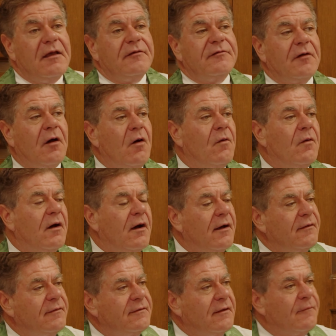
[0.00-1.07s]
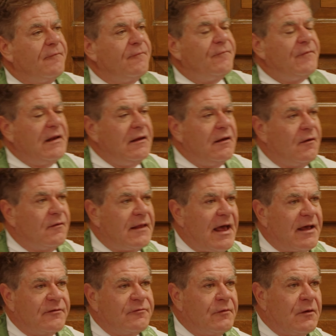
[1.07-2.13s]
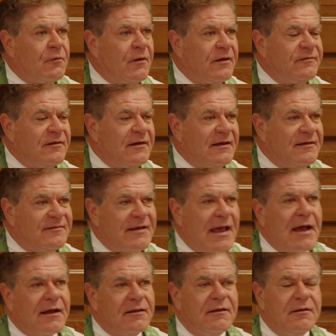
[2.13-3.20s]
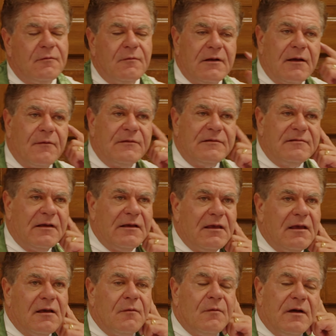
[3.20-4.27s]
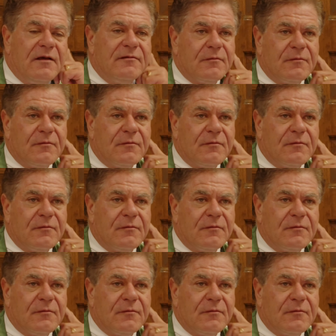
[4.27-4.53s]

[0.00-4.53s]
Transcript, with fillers: so the video last week wasn't exactly the one I was thinking it was.